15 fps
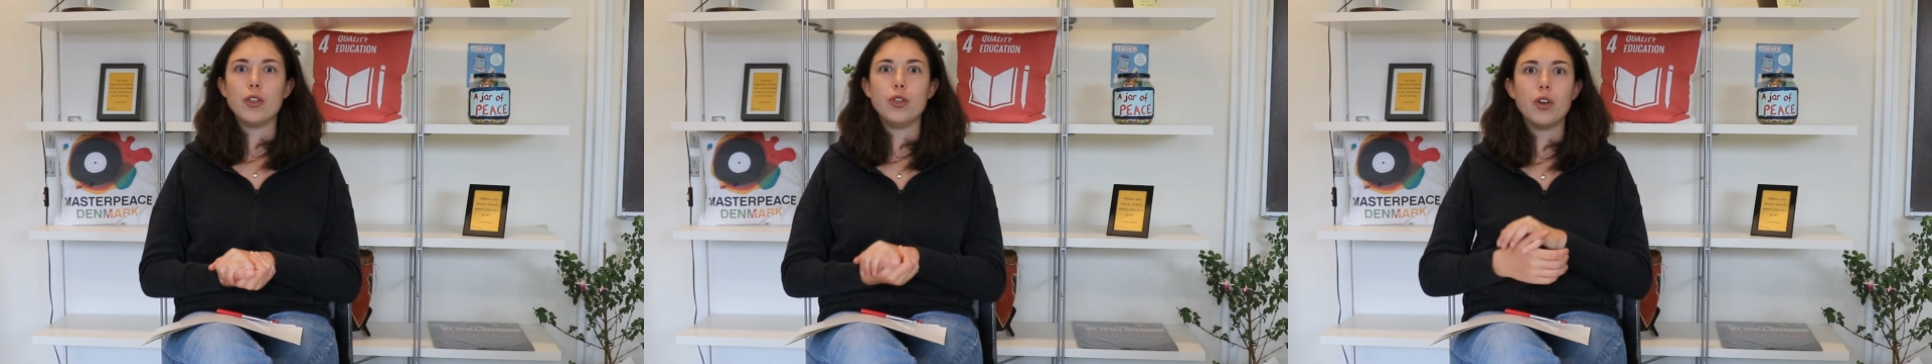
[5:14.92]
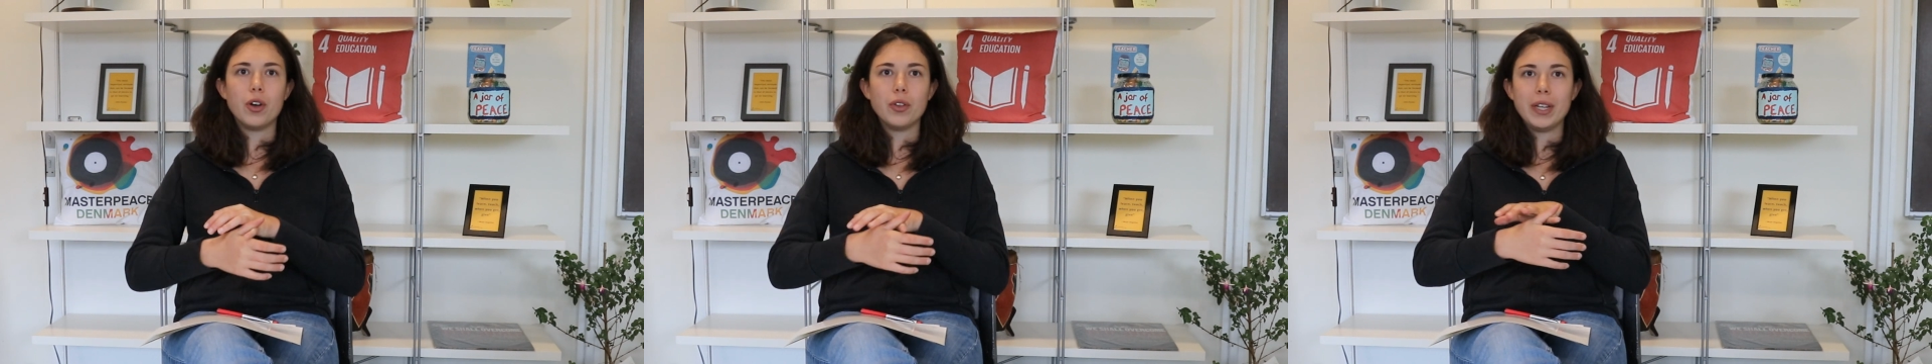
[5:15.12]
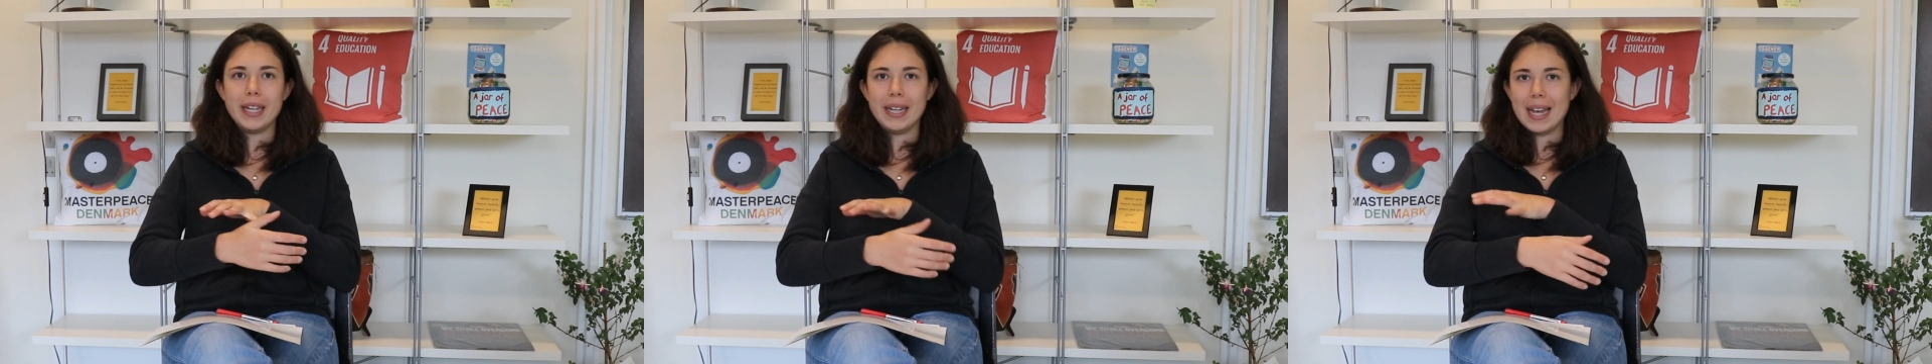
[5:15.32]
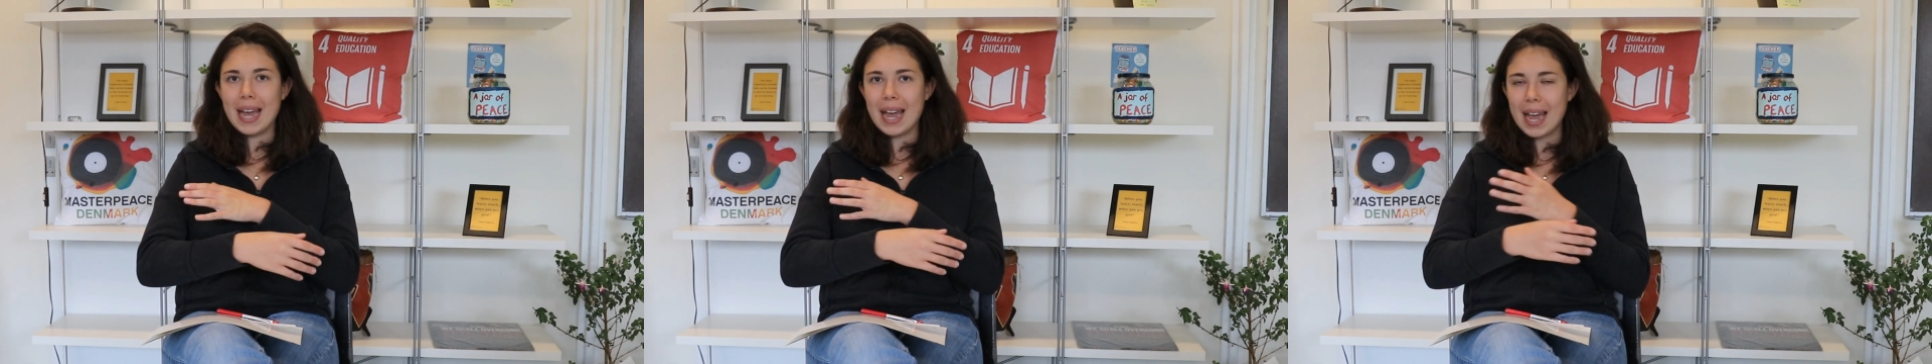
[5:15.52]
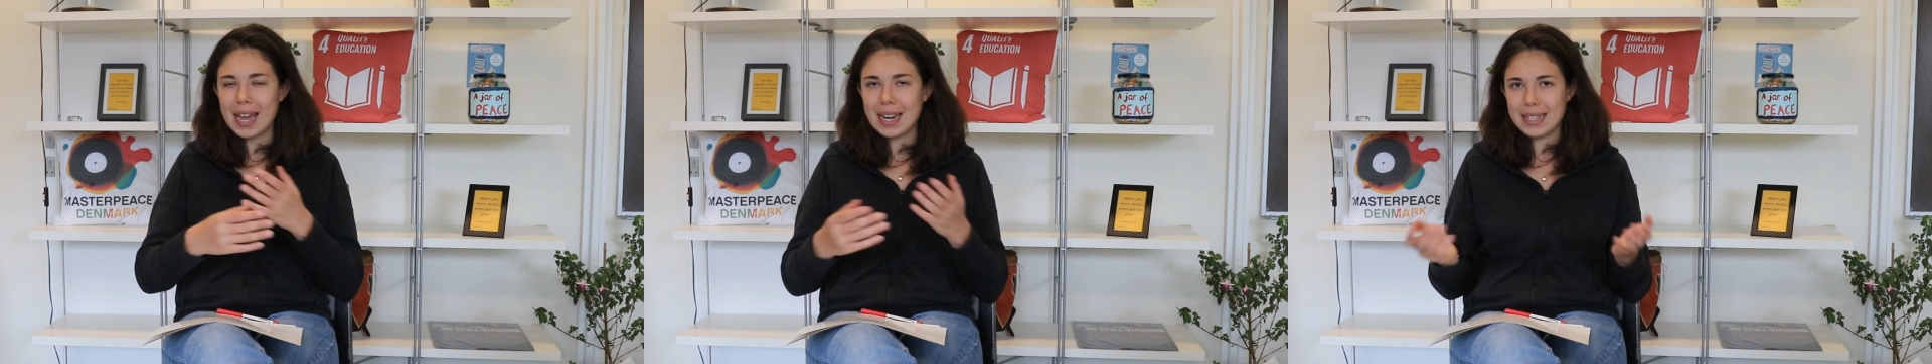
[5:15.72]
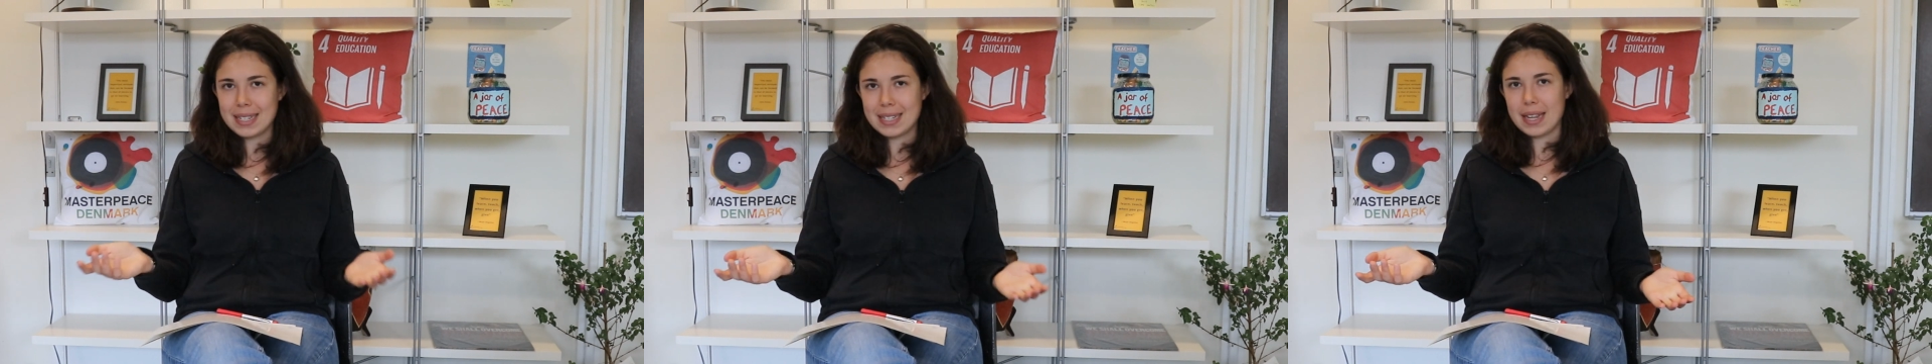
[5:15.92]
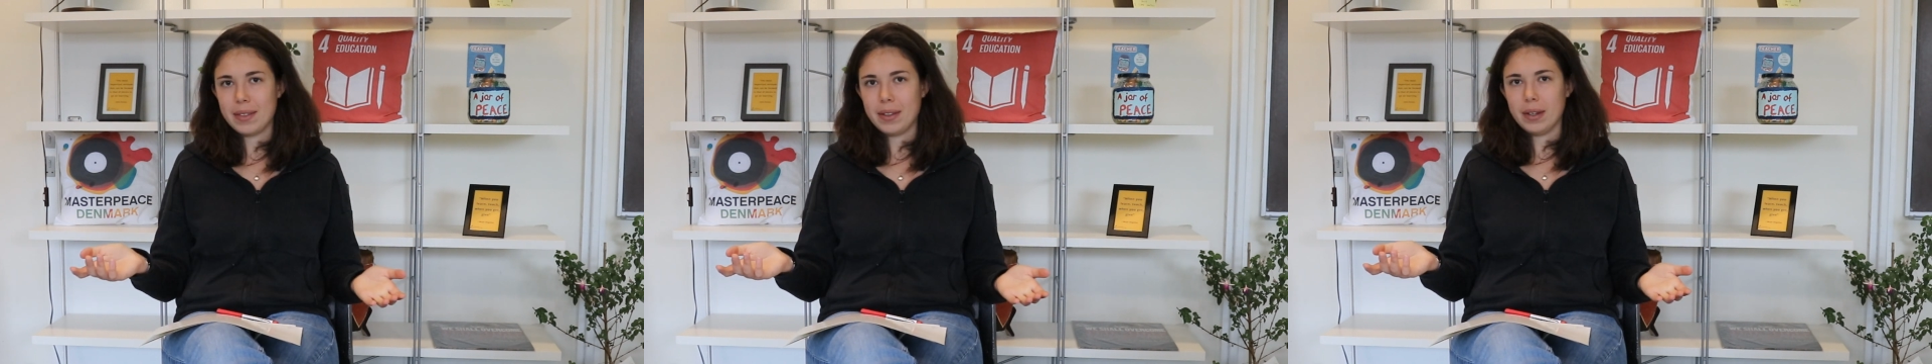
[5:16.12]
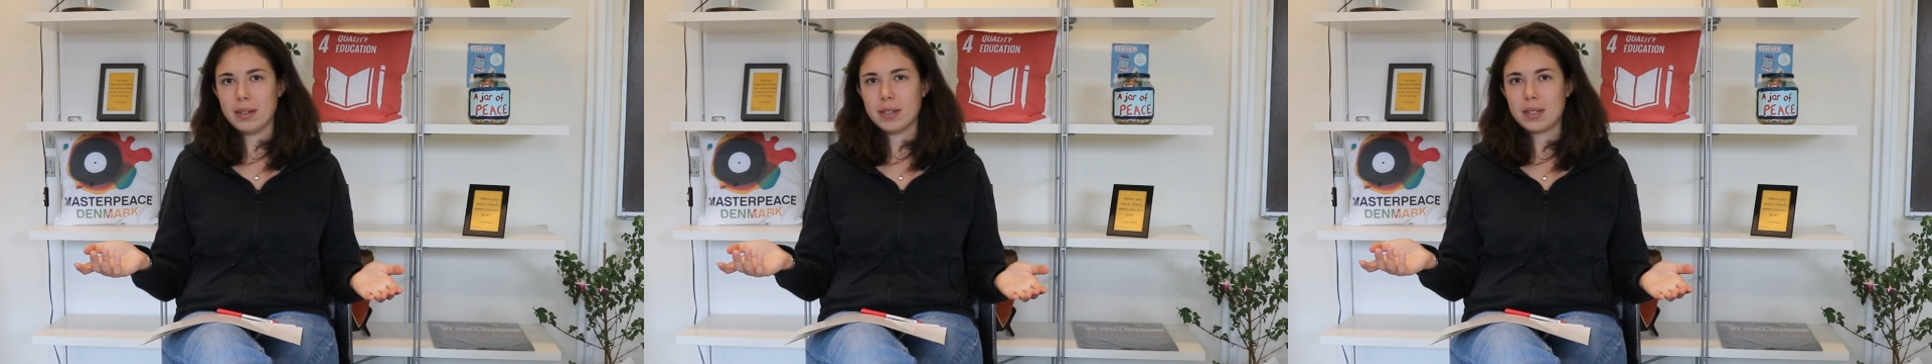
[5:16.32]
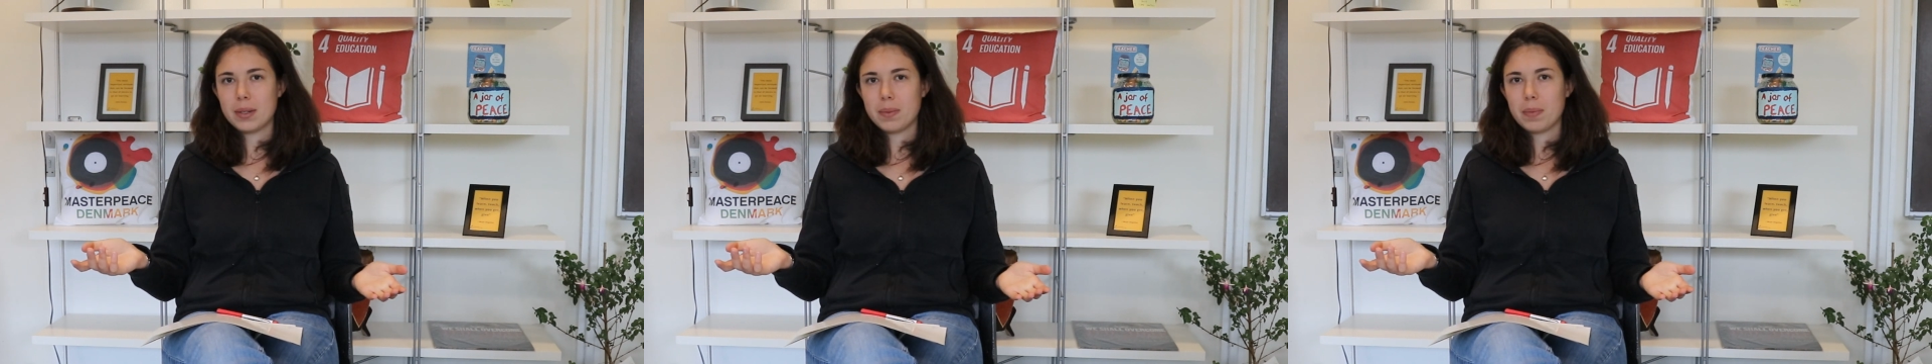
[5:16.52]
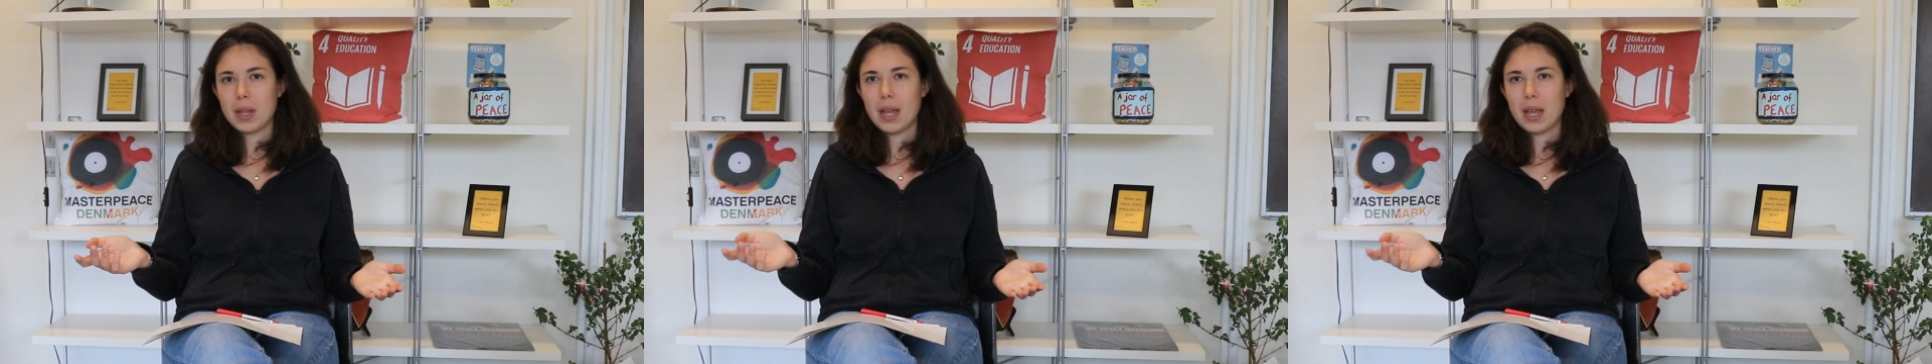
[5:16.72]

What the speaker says: done in any settings.